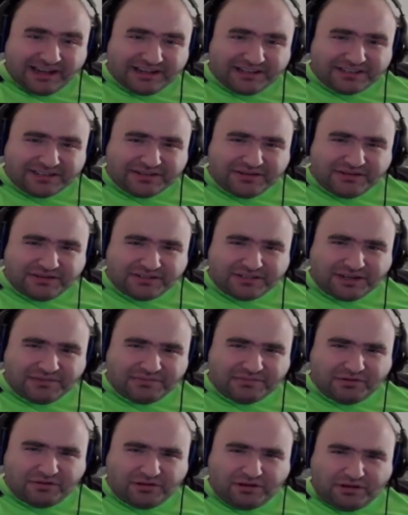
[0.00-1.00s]
I just noticed
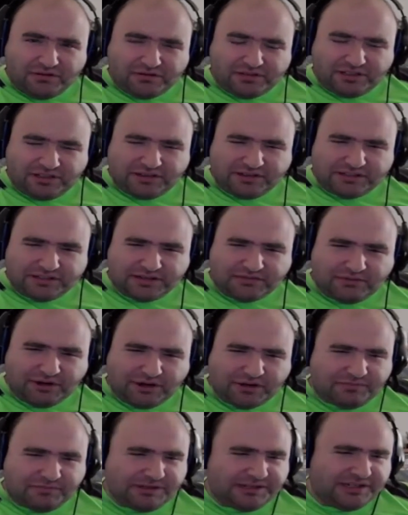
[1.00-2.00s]
up close, he looks like
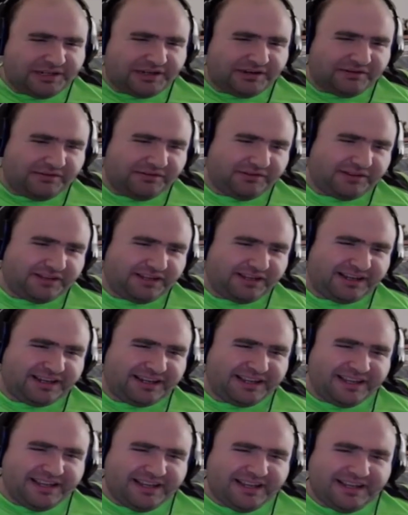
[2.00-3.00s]
Ronald McDonald. Like,
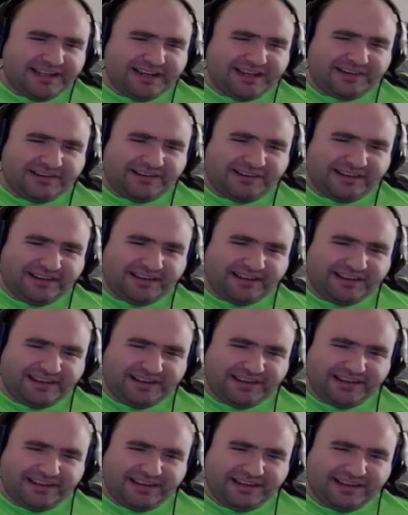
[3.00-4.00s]
I just realized.
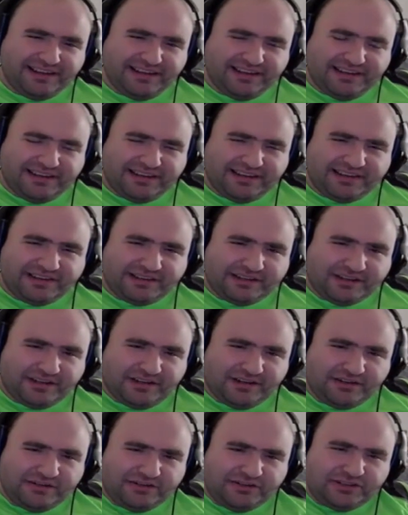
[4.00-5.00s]

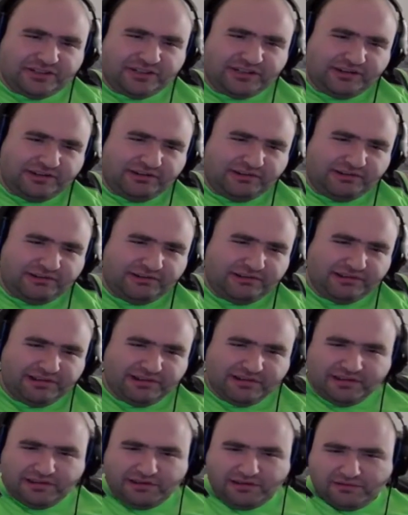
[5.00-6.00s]
Kanjiro.
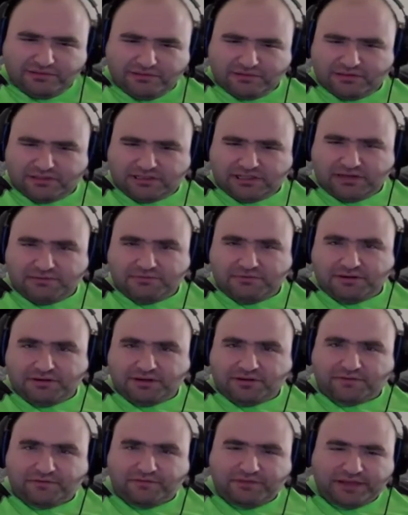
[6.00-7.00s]
Will the
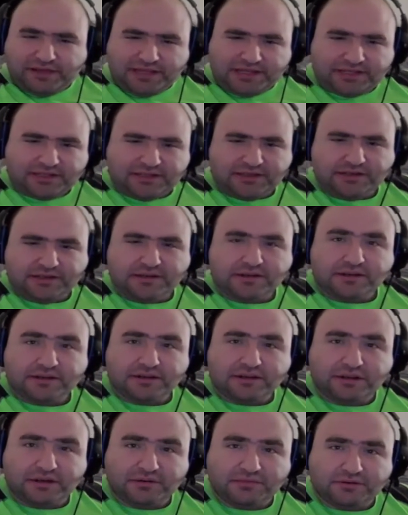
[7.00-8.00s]
samurai's fleet
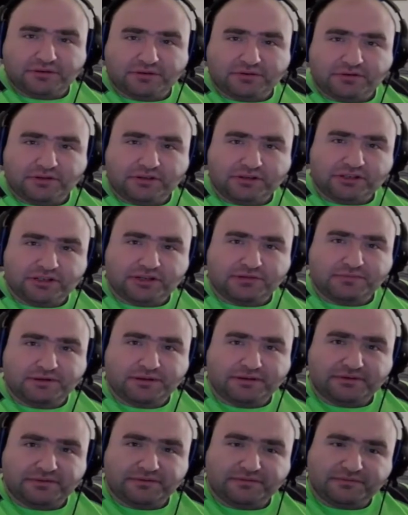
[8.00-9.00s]
come to
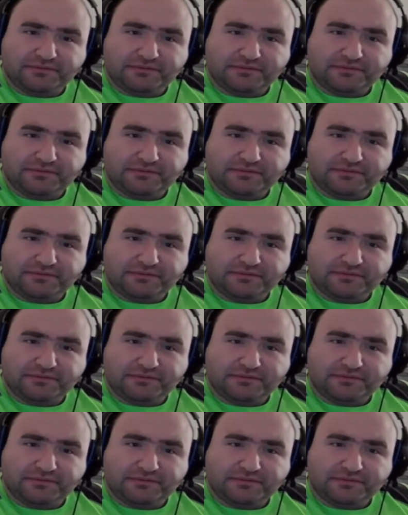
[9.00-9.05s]
Onigashima?